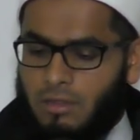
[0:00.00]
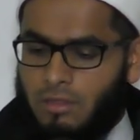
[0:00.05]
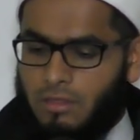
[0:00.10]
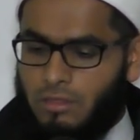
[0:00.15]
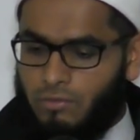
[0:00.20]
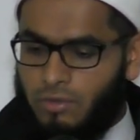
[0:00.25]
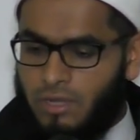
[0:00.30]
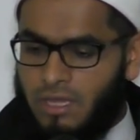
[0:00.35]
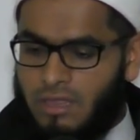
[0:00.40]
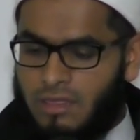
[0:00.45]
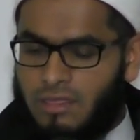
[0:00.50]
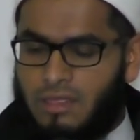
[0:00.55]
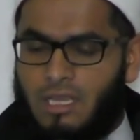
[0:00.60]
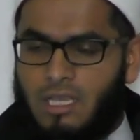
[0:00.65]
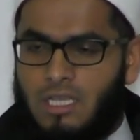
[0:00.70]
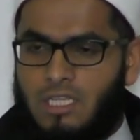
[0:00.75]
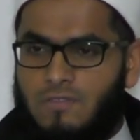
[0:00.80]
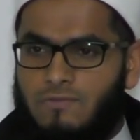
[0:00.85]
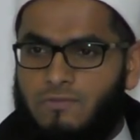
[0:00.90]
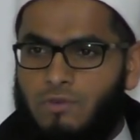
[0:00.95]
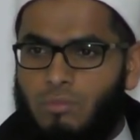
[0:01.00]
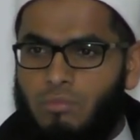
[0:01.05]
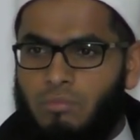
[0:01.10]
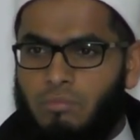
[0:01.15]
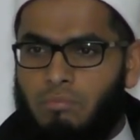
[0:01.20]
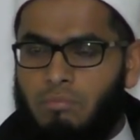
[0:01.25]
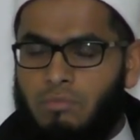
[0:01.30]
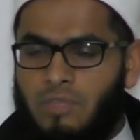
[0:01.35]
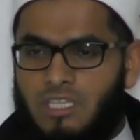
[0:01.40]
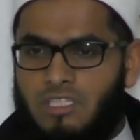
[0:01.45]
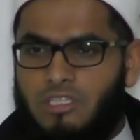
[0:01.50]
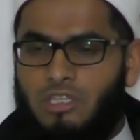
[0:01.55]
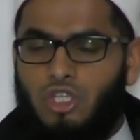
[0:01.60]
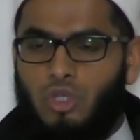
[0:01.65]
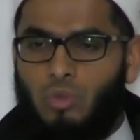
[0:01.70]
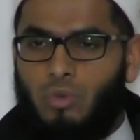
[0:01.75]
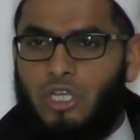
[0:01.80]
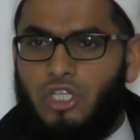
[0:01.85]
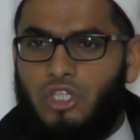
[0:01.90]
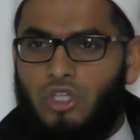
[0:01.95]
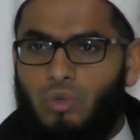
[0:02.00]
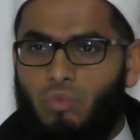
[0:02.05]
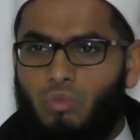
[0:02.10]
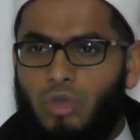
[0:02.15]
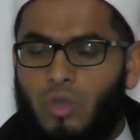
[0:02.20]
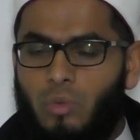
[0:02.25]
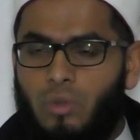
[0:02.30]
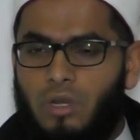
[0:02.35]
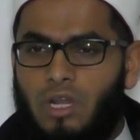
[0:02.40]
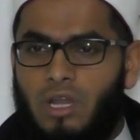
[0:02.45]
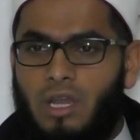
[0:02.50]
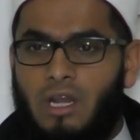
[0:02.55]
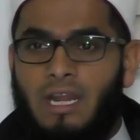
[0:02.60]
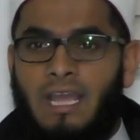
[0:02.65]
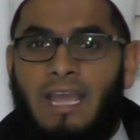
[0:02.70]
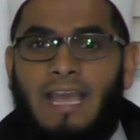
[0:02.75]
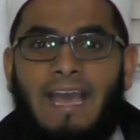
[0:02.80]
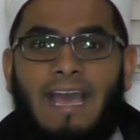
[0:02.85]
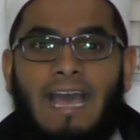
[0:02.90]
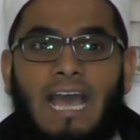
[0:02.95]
three things from this situation where we learn